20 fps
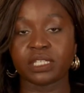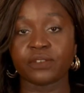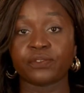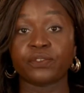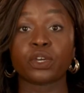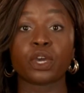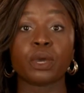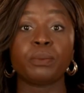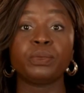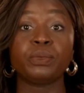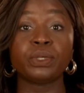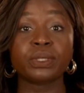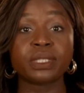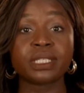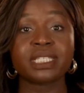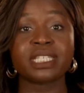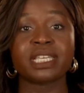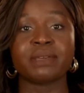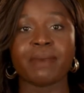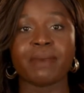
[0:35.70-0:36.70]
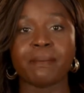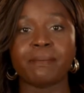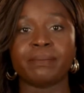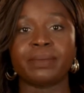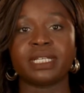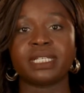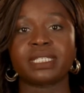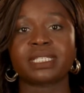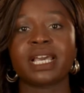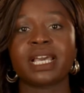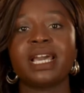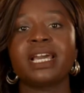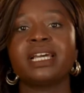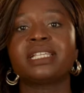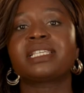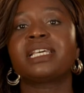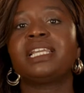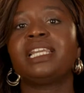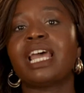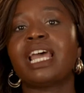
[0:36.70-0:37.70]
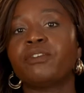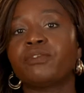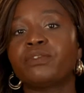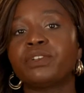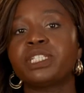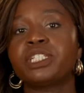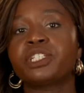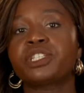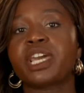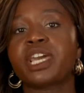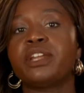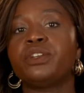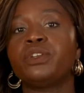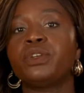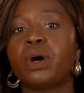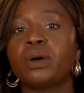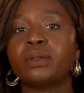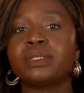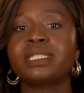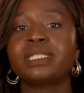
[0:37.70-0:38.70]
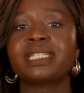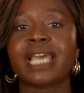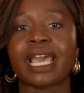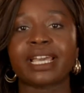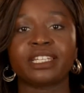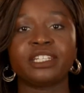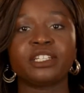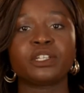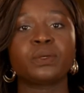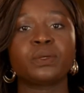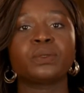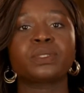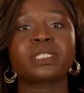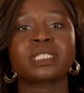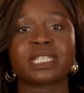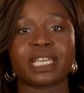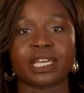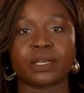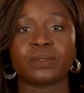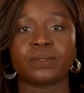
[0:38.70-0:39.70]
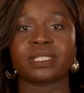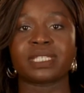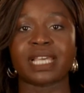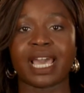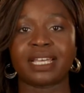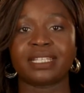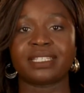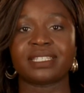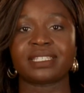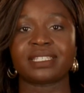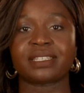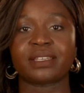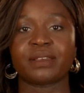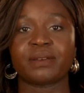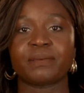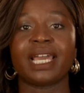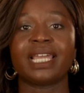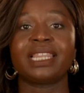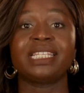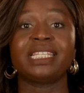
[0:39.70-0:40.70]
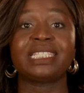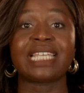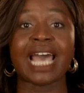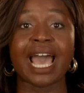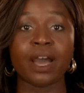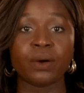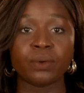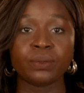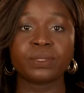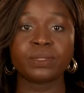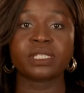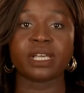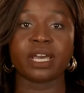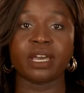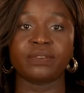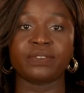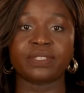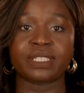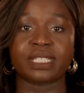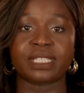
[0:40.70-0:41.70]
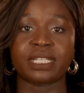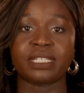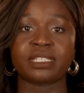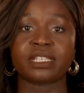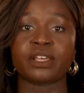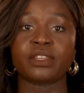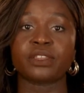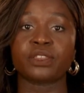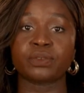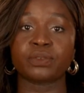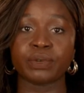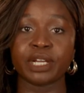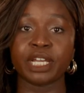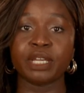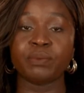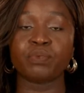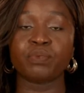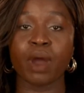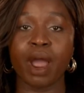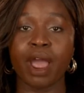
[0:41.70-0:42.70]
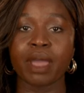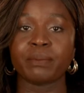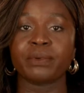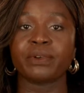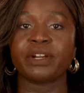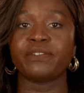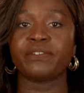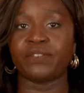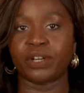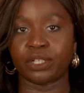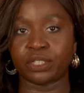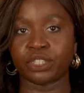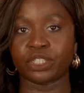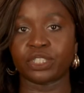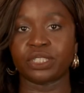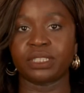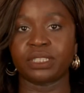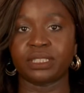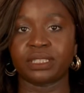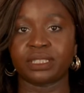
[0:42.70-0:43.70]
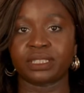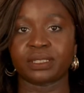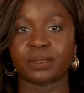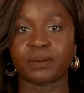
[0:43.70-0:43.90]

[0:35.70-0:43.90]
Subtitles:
for community members to leverage their non-technical skill sets. The DAO services three primary functions.